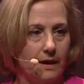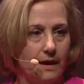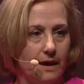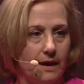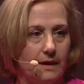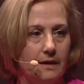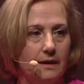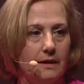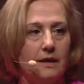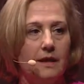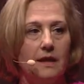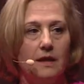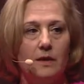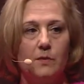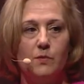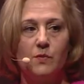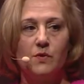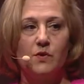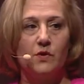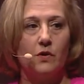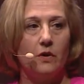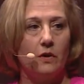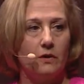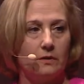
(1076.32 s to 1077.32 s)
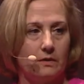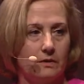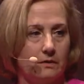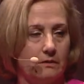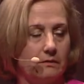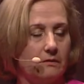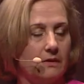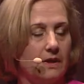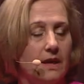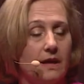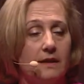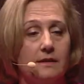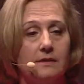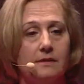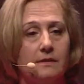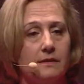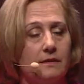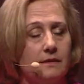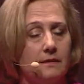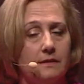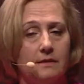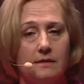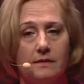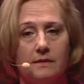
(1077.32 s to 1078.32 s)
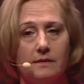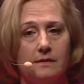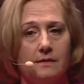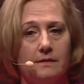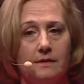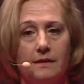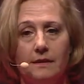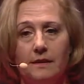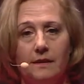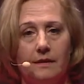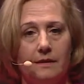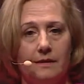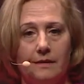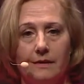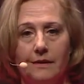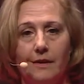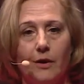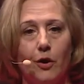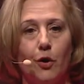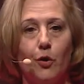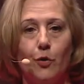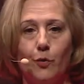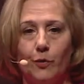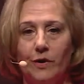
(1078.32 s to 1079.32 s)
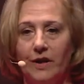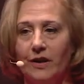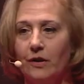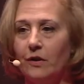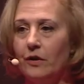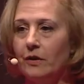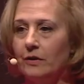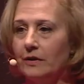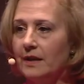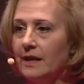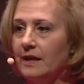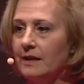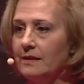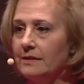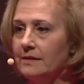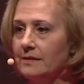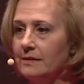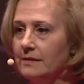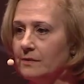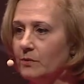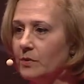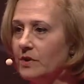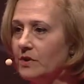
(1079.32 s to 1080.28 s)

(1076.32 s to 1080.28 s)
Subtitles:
And it keeps on. The accident is still going on as